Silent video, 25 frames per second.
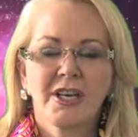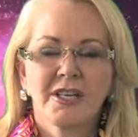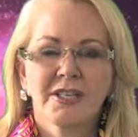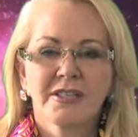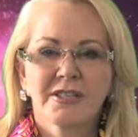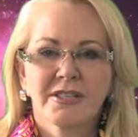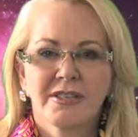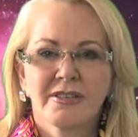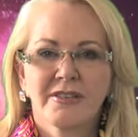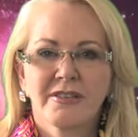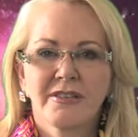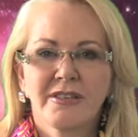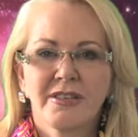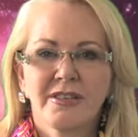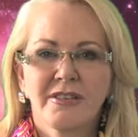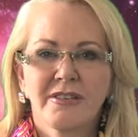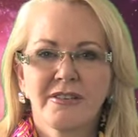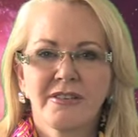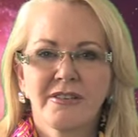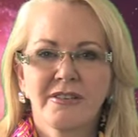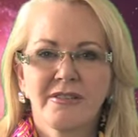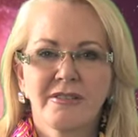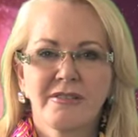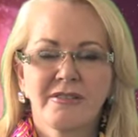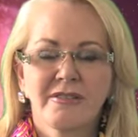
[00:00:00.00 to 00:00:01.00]
so
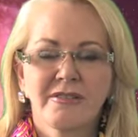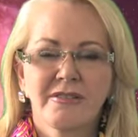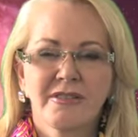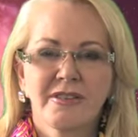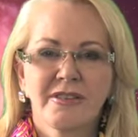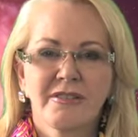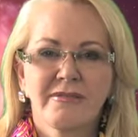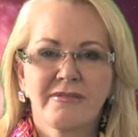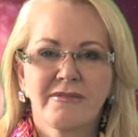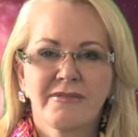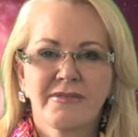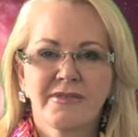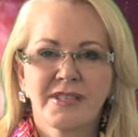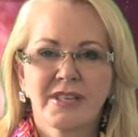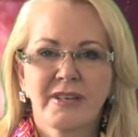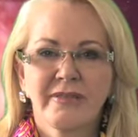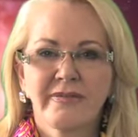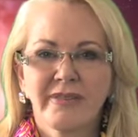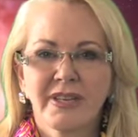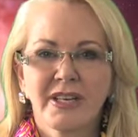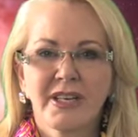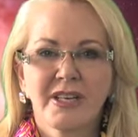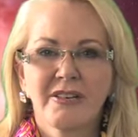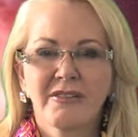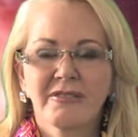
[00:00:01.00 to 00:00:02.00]
you know if
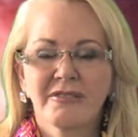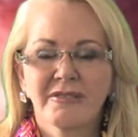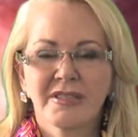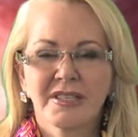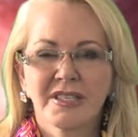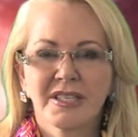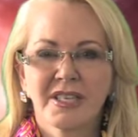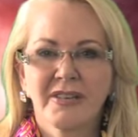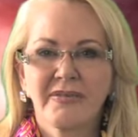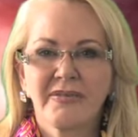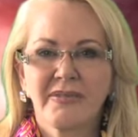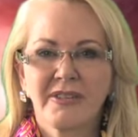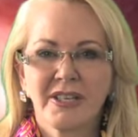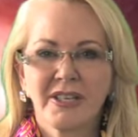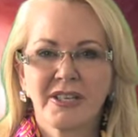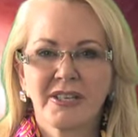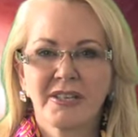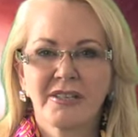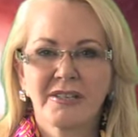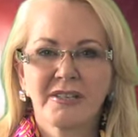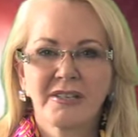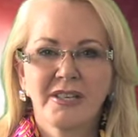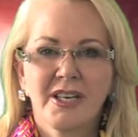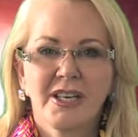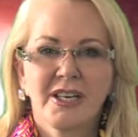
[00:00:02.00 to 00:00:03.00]
somebody or
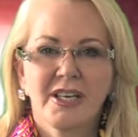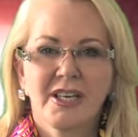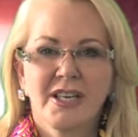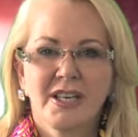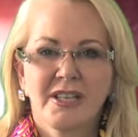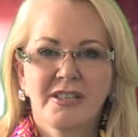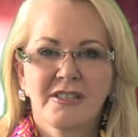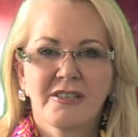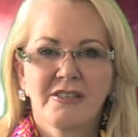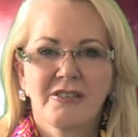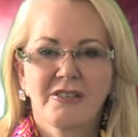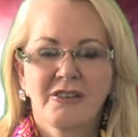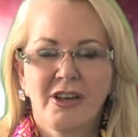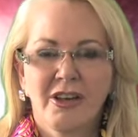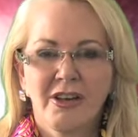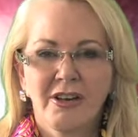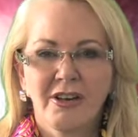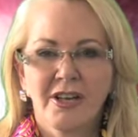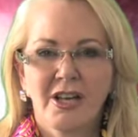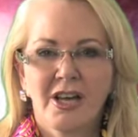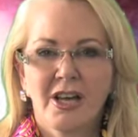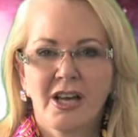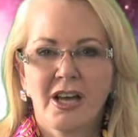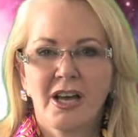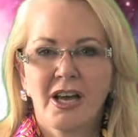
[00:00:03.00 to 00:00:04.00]
something is
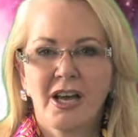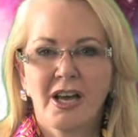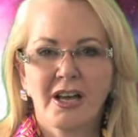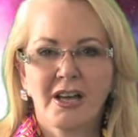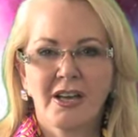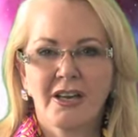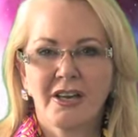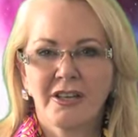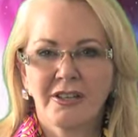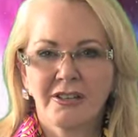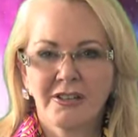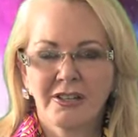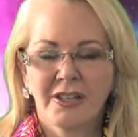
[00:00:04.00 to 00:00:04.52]
not high, on